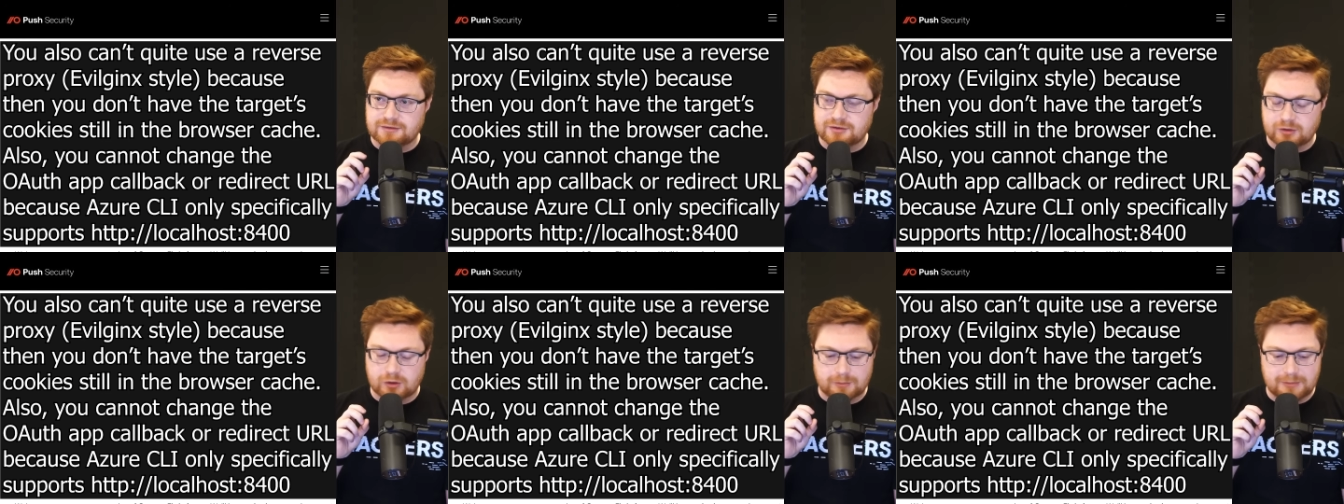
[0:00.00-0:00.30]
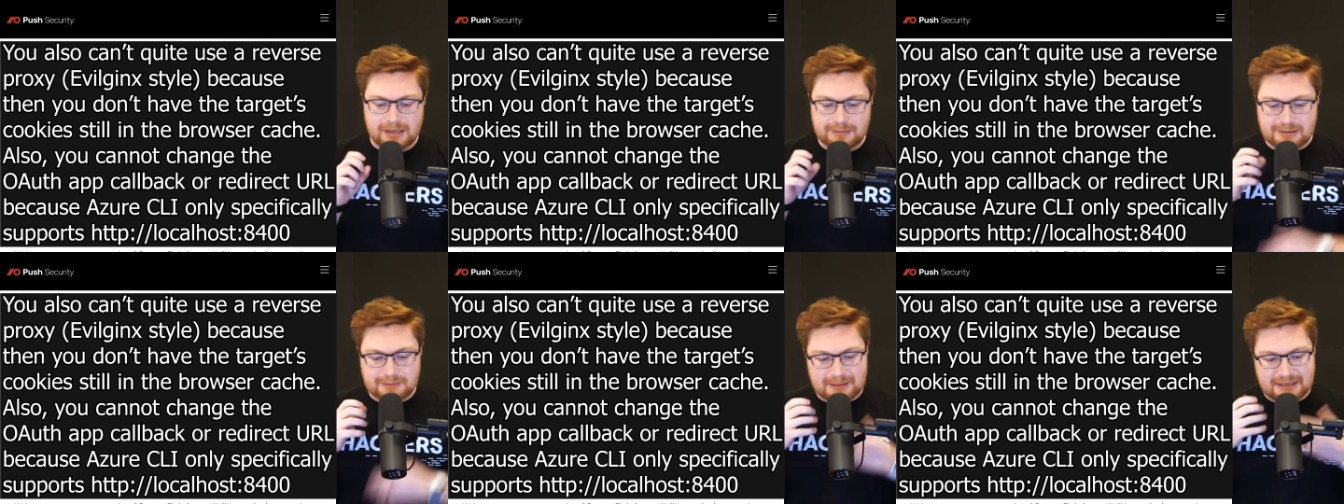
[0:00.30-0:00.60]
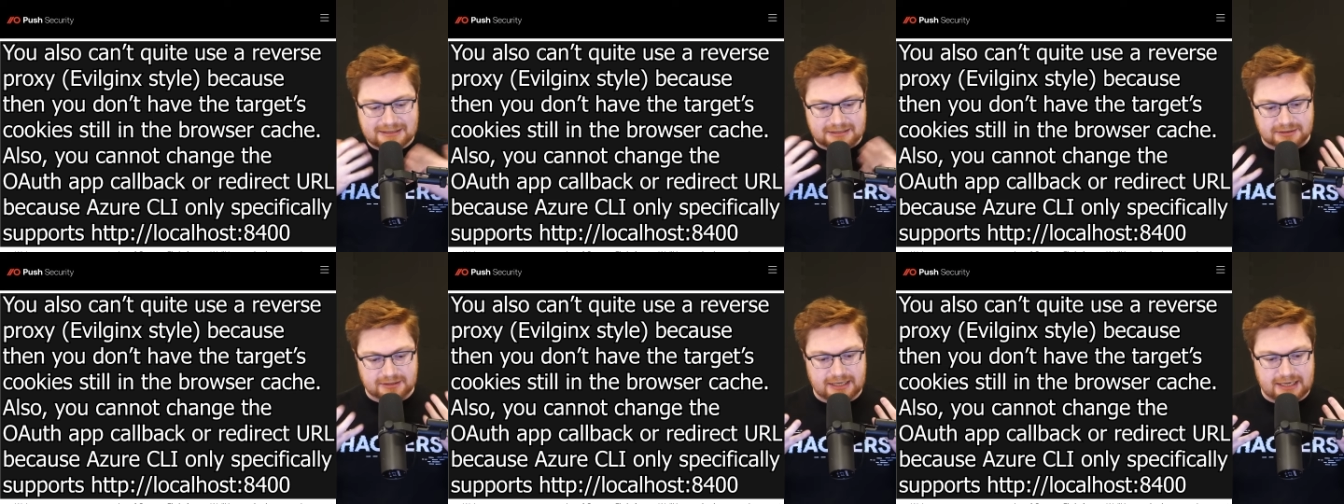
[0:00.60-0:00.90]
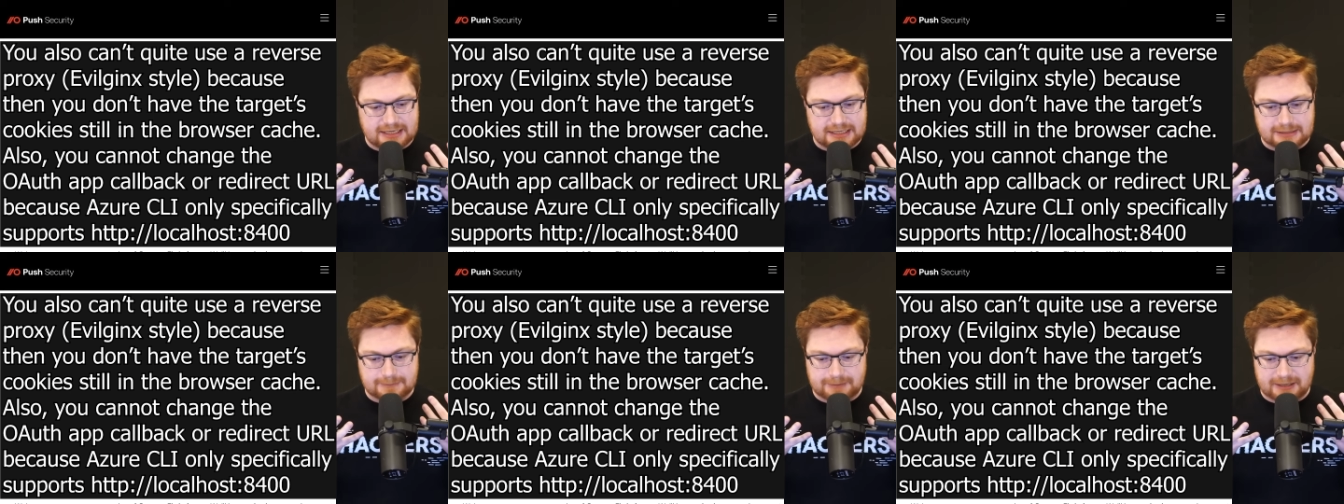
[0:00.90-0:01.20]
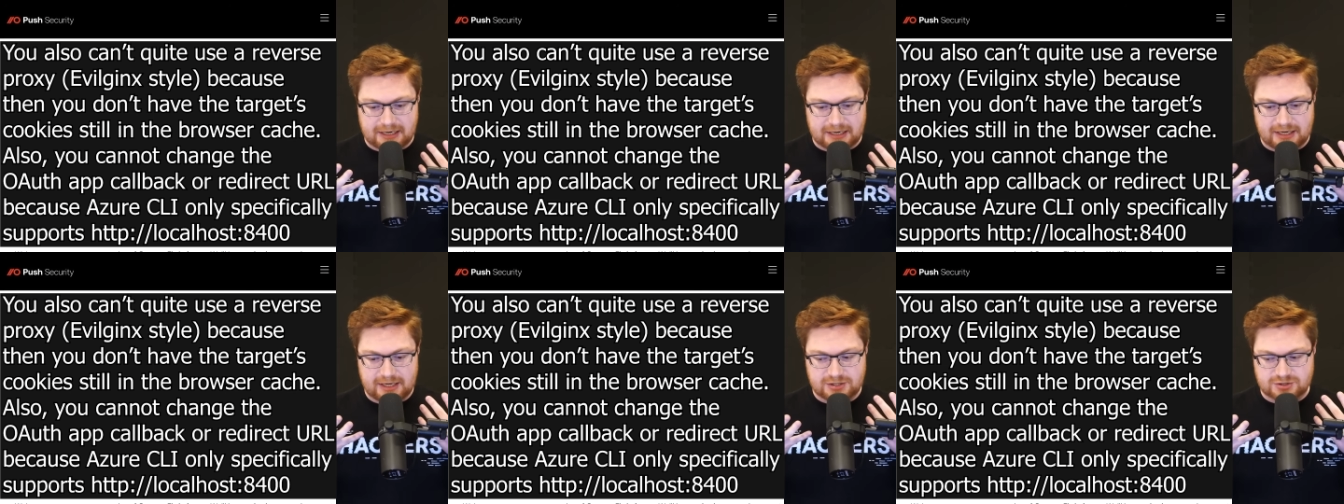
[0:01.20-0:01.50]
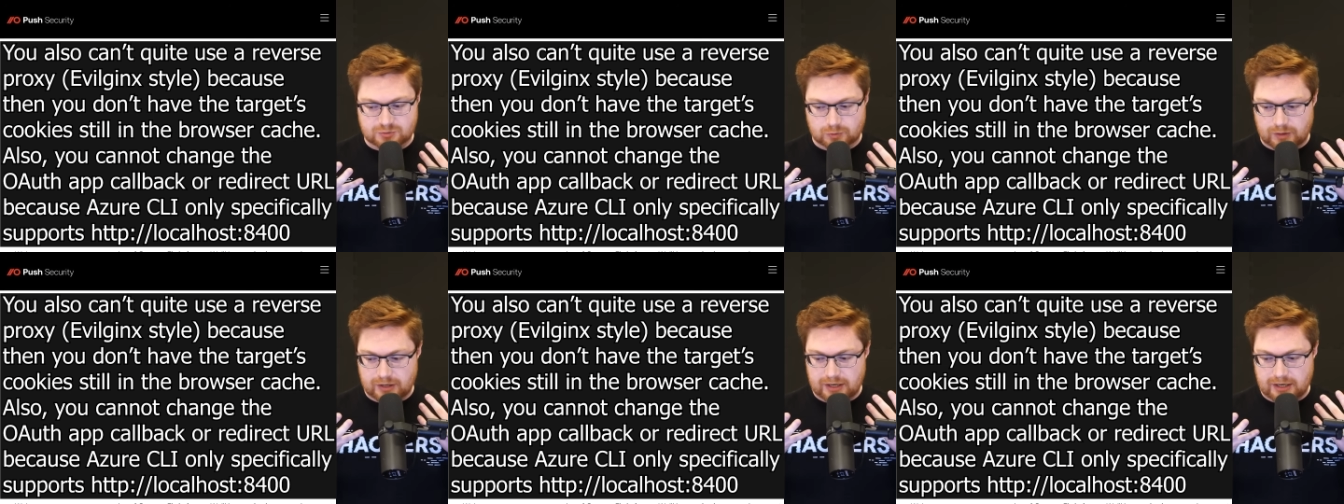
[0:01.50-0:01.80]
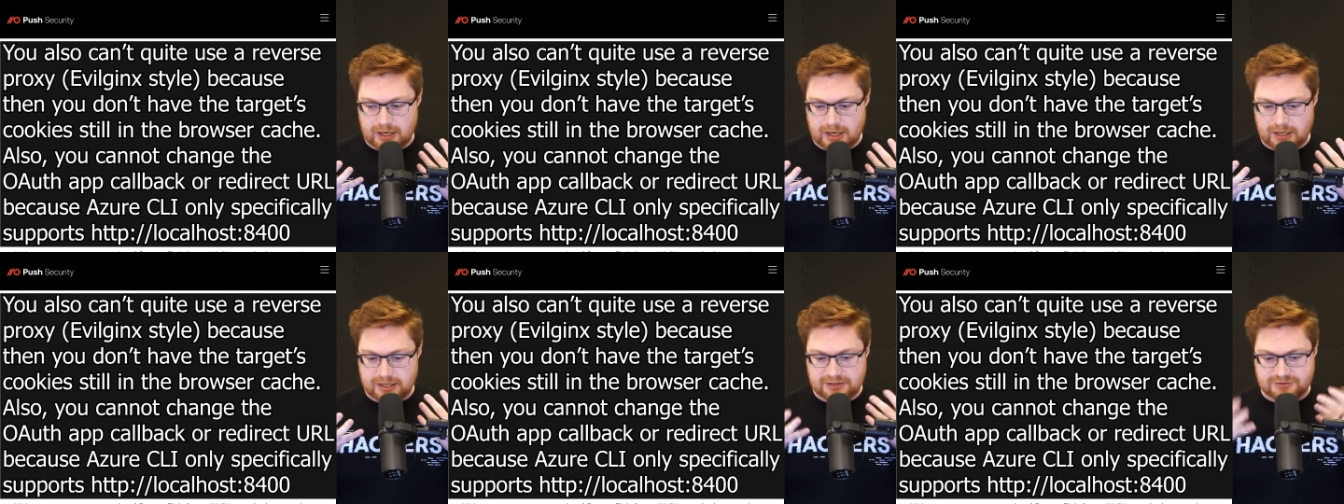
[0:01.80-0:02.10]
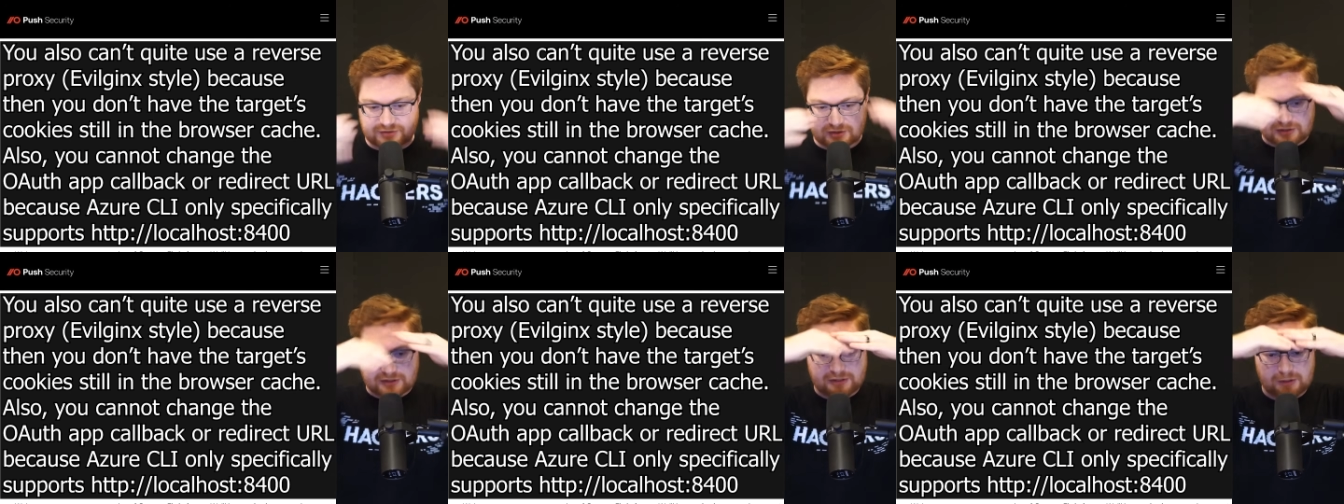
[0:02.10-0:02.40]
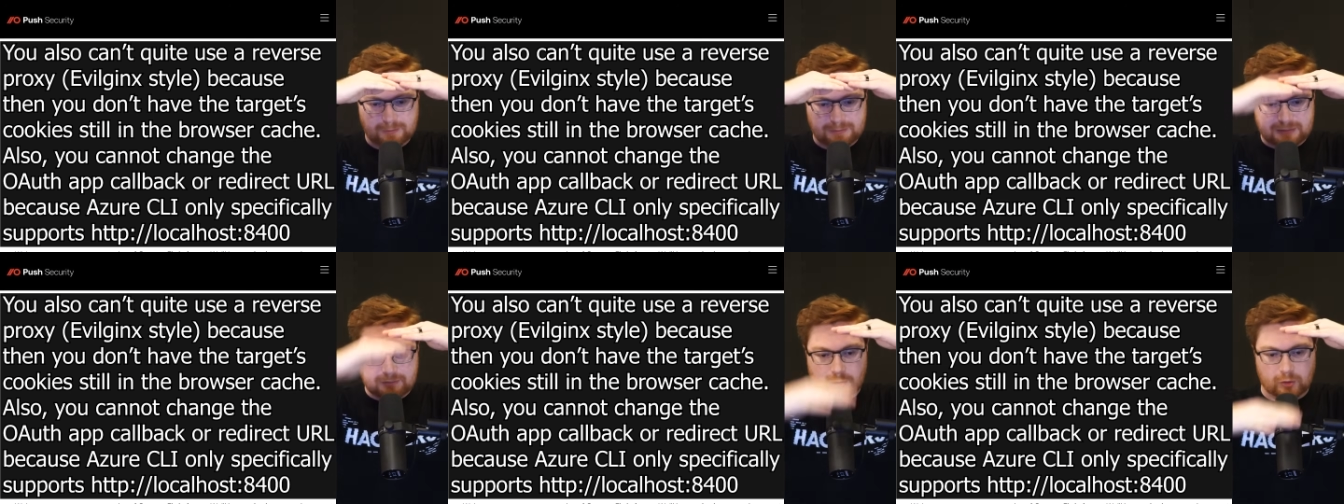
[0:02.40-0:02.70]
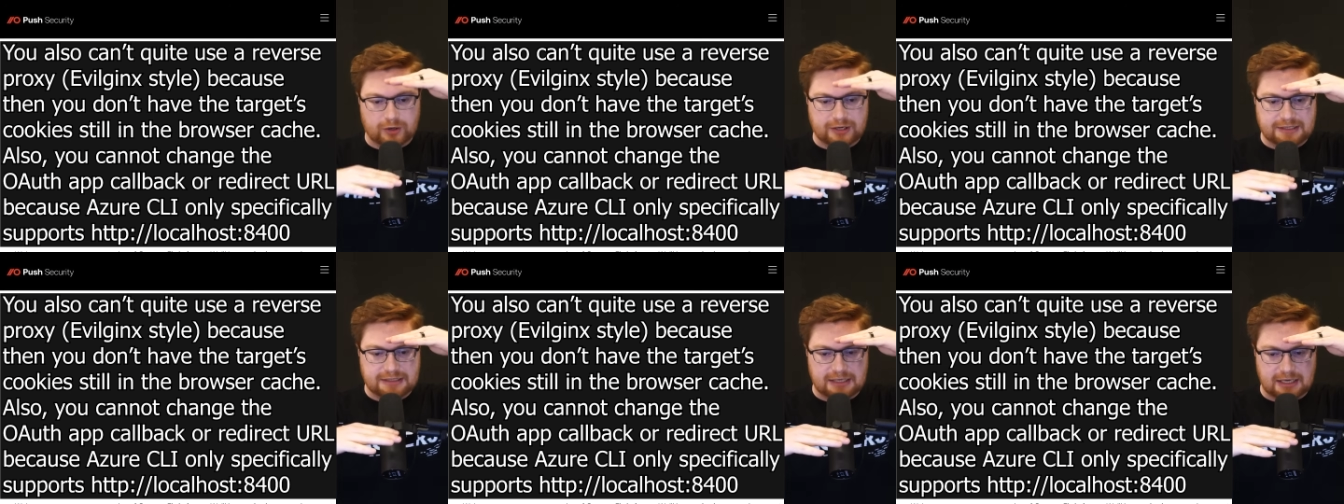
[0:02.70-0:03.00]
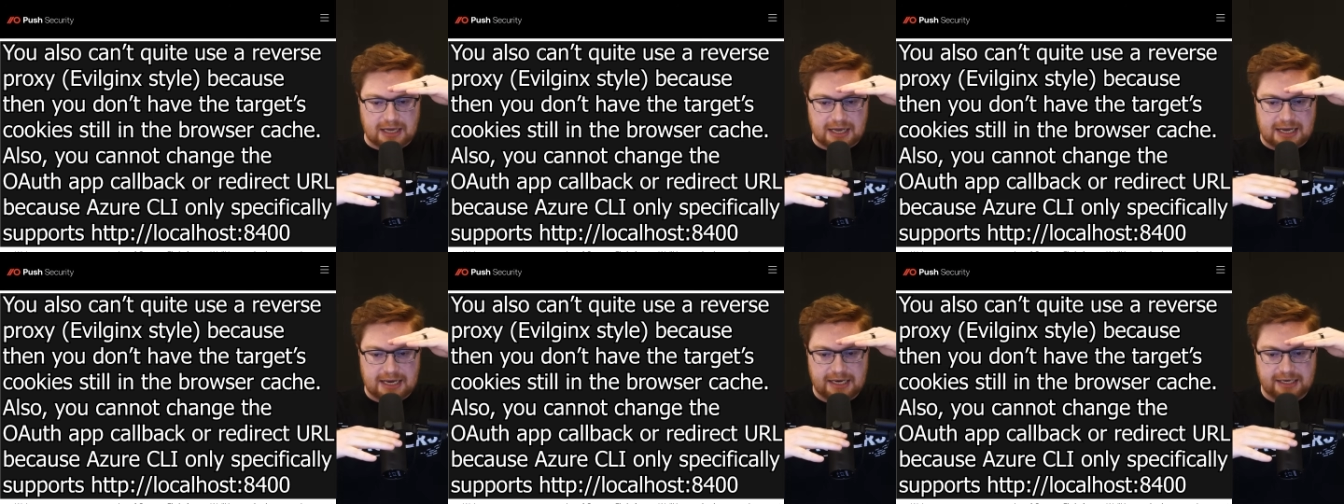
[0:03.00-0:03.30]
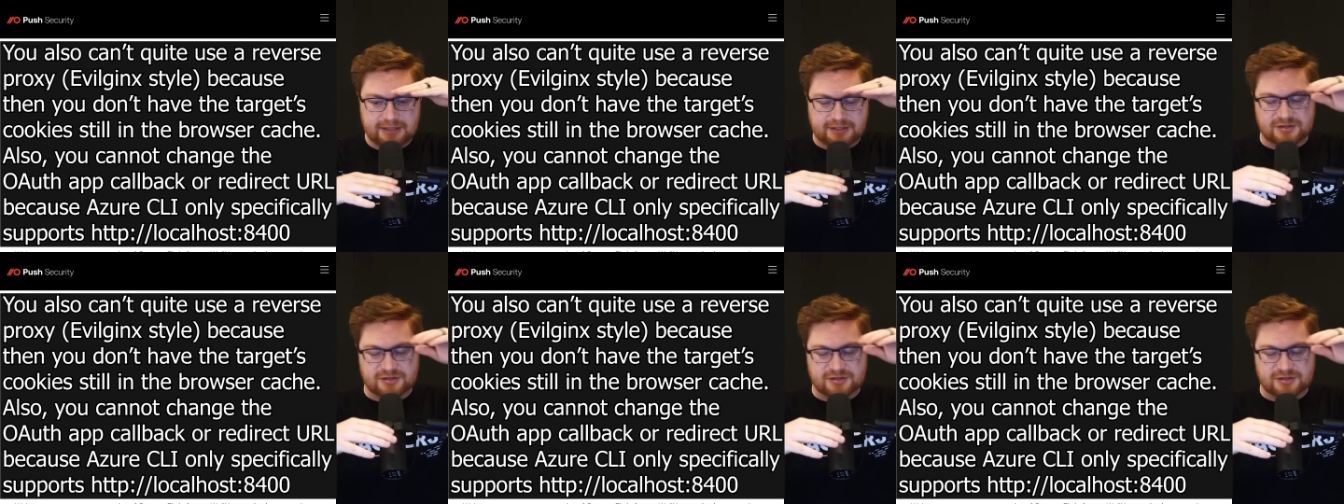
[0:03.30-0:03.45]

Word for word: you know, maybe make a landing page where it's a little bit more in line,